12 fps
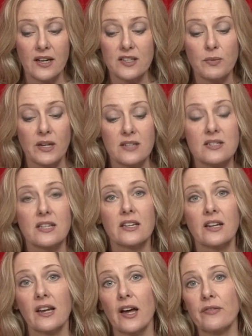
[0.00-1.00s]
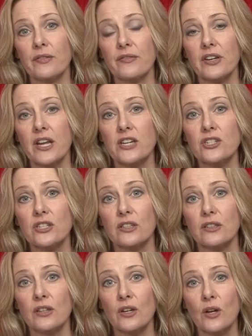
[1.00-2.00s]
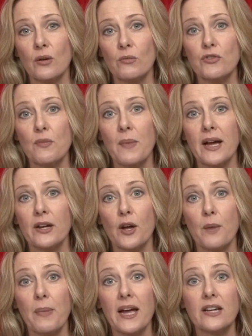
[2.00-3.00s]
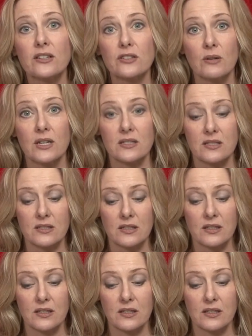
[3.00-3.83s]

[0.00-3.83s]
as well as the inner life of the nation, would remain opaque to us.